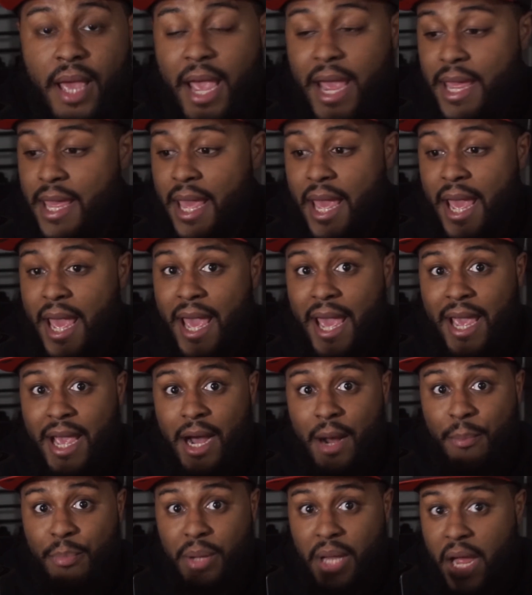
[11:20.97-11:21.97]
aka
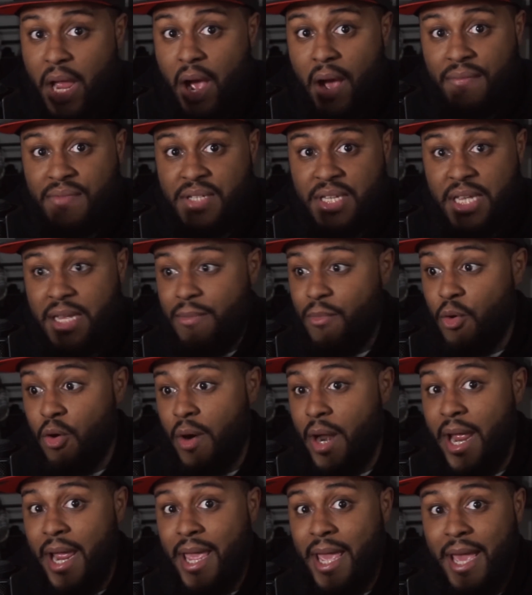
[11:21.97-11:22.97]
a playoff team
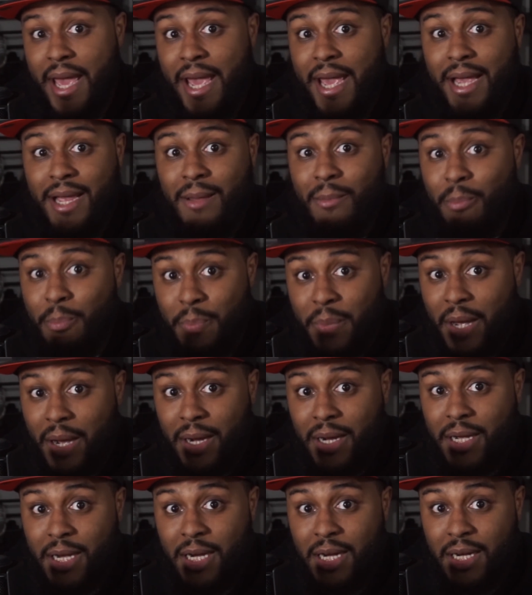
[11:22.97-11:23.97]
or aka
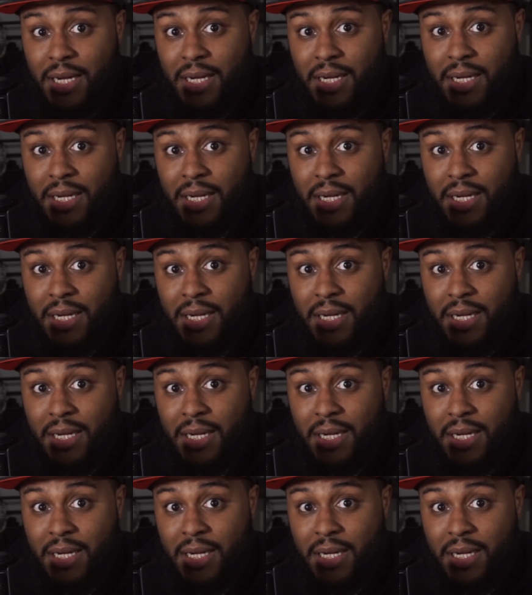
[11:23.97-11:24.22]
a, a,